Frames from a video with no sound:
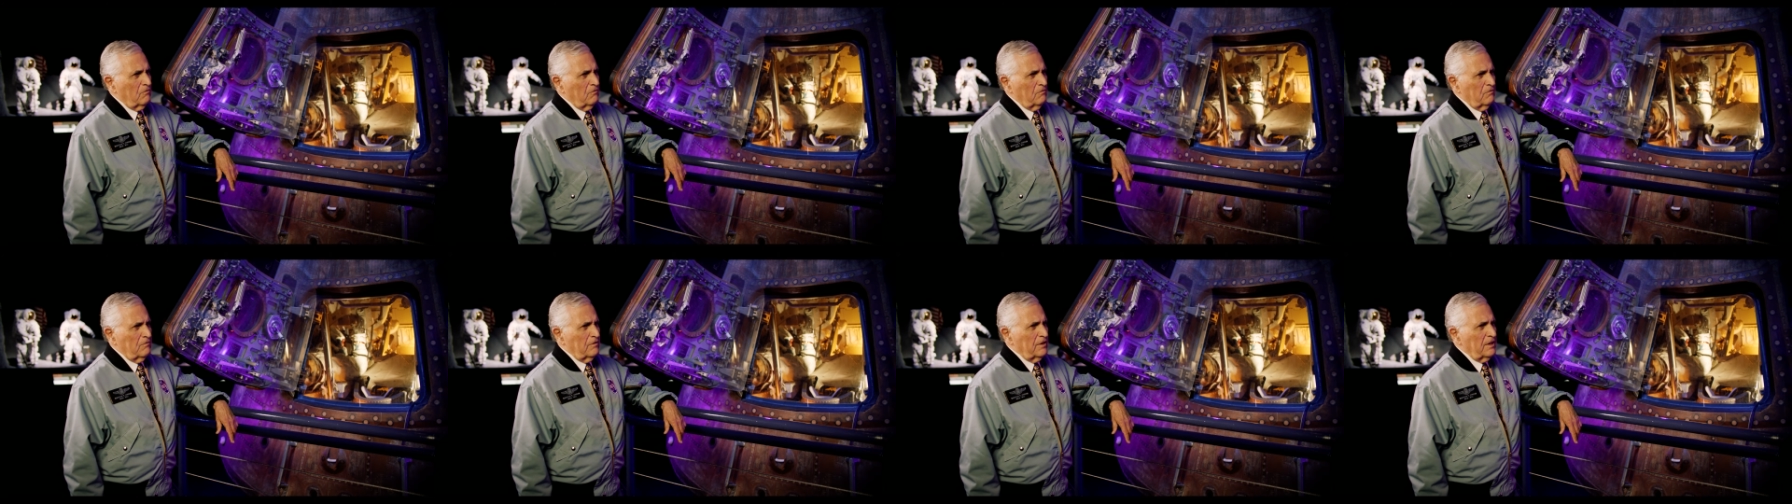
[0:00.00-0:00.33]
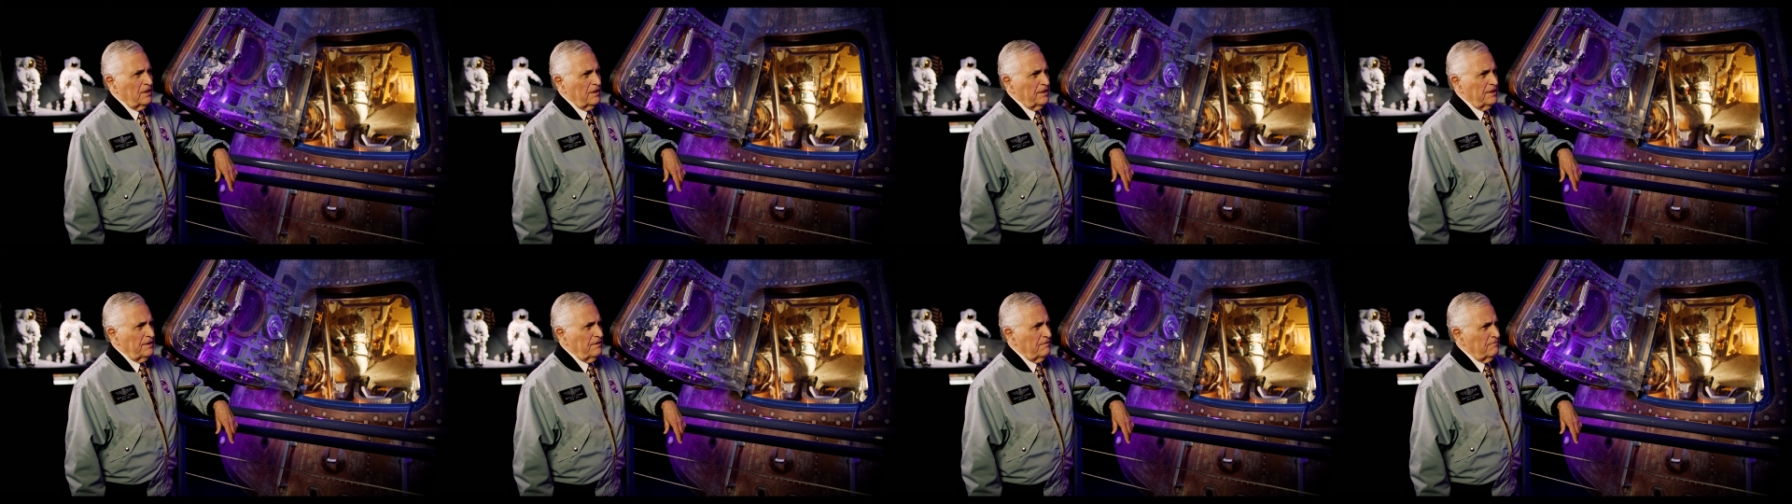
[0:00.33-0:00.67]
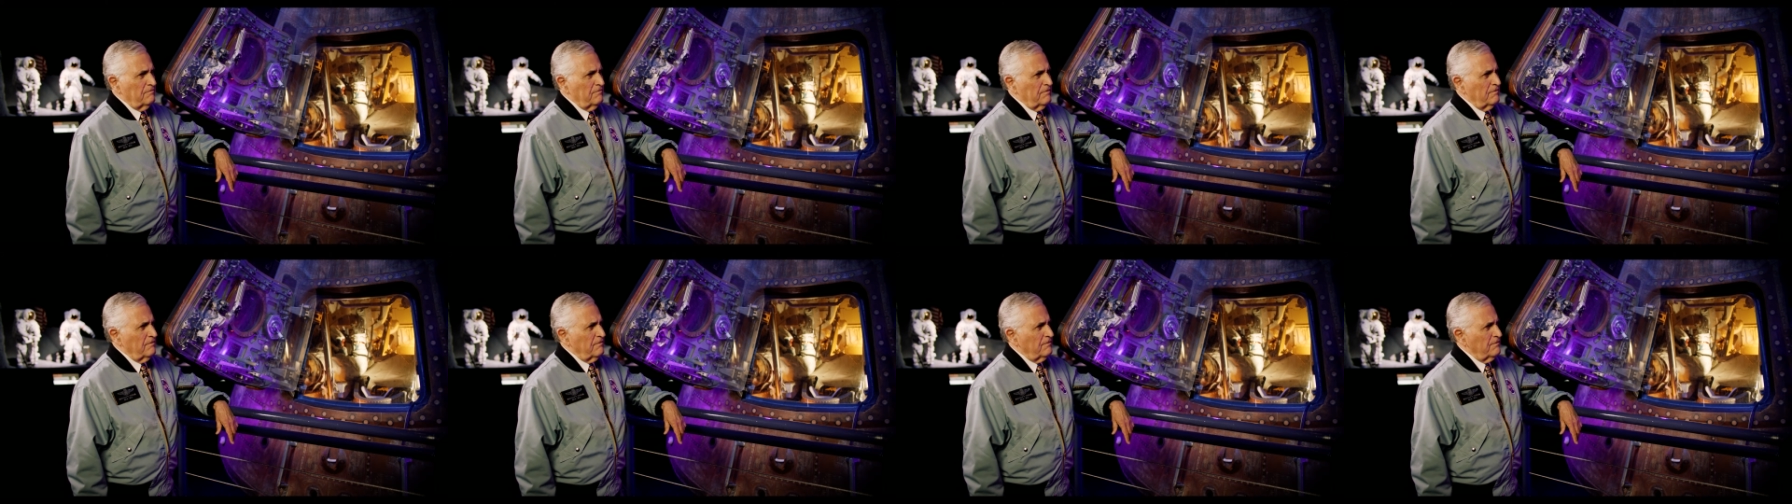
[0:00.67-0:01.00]
really
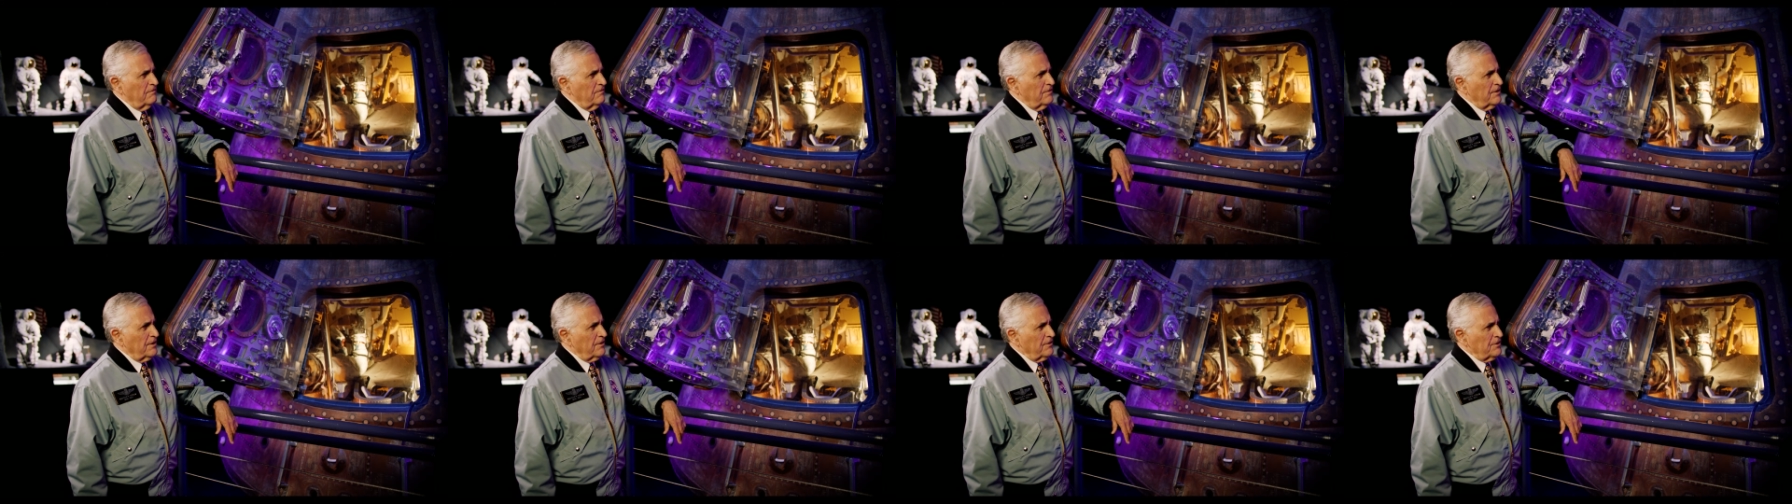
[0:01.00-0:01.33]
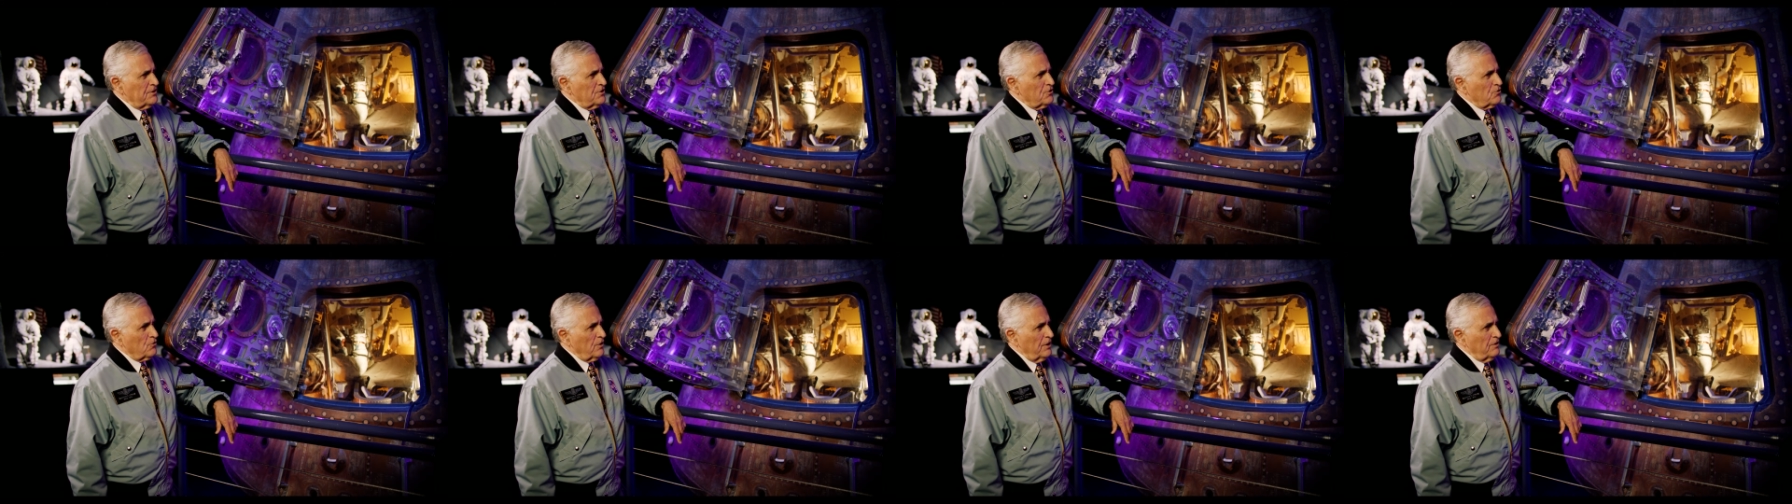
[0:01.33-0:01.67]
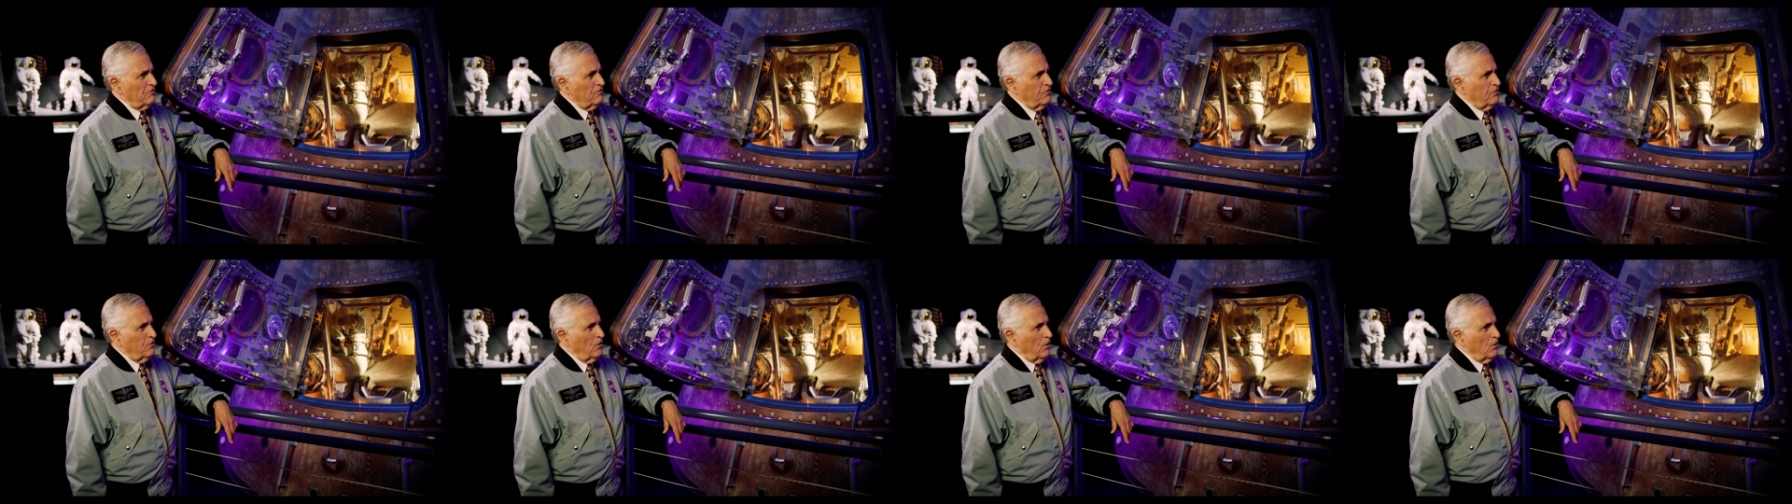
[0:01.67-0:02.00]
very
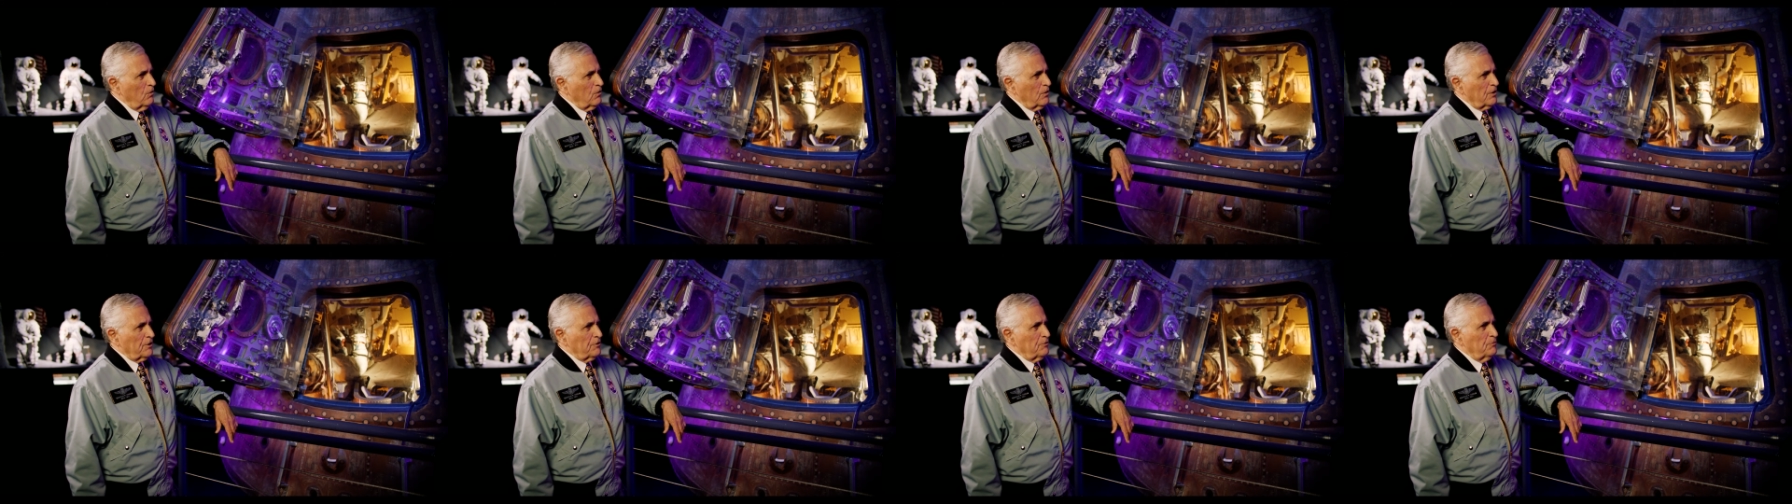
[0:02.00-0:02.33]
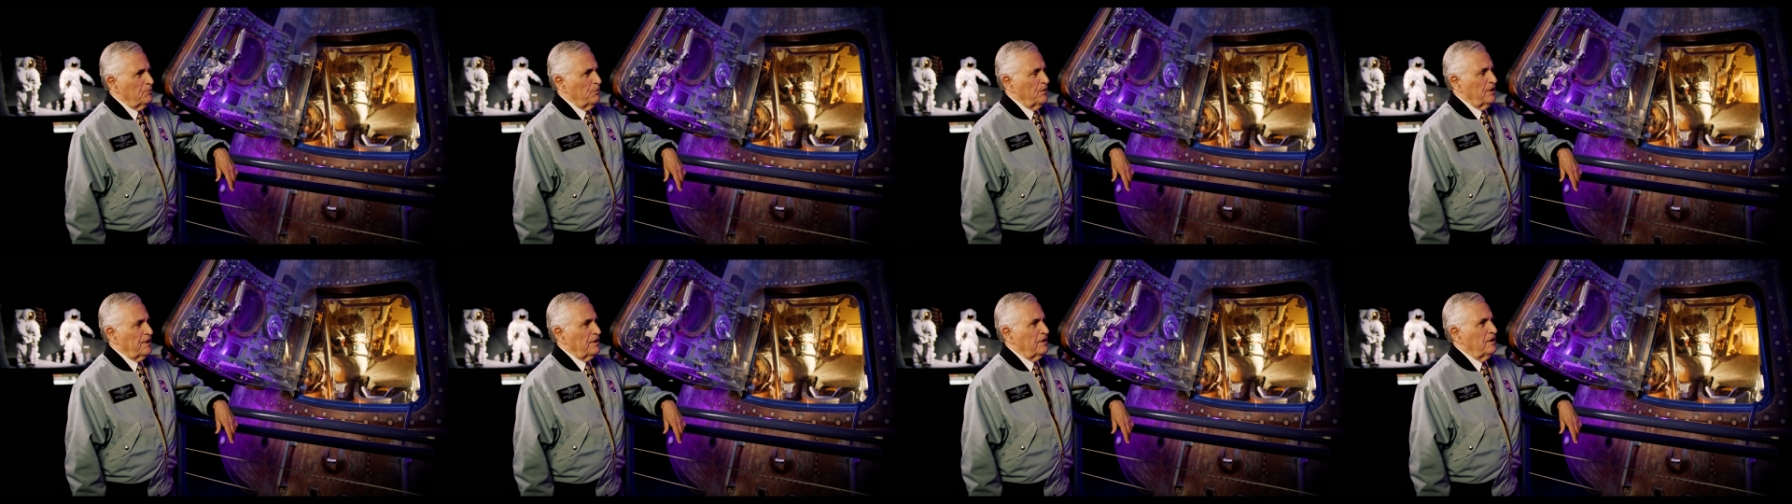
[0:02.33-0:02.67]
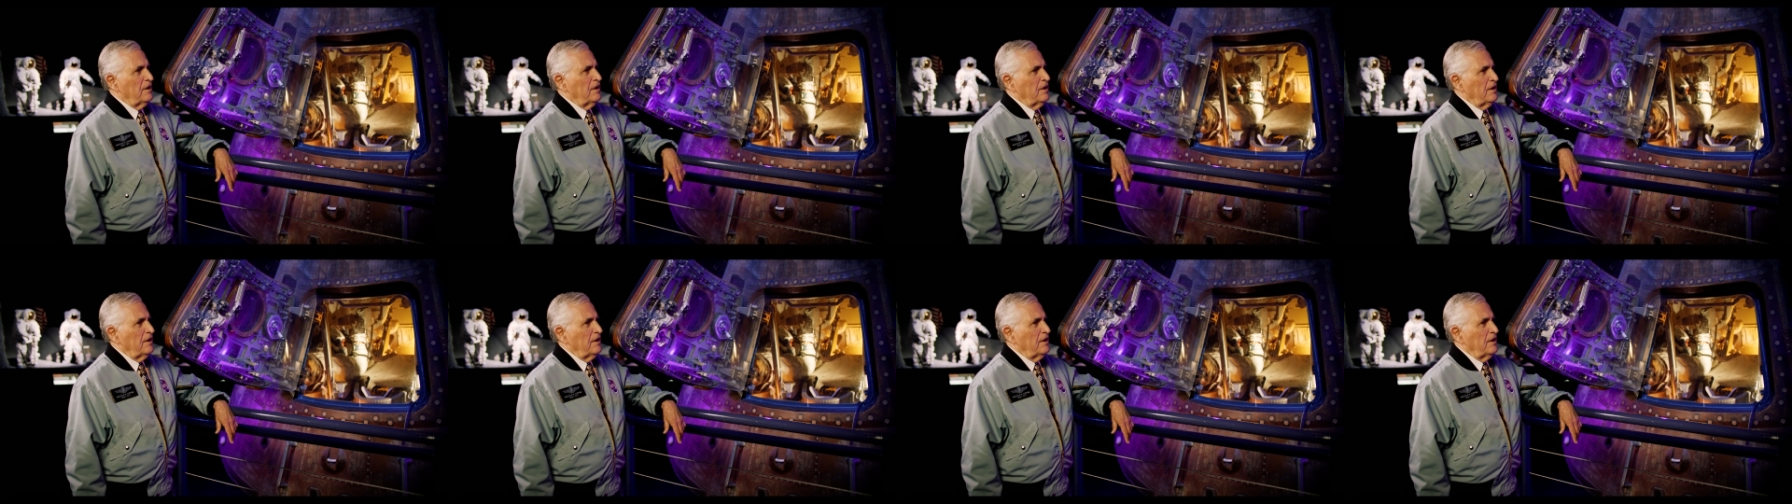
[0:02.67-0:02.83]
straightforward, but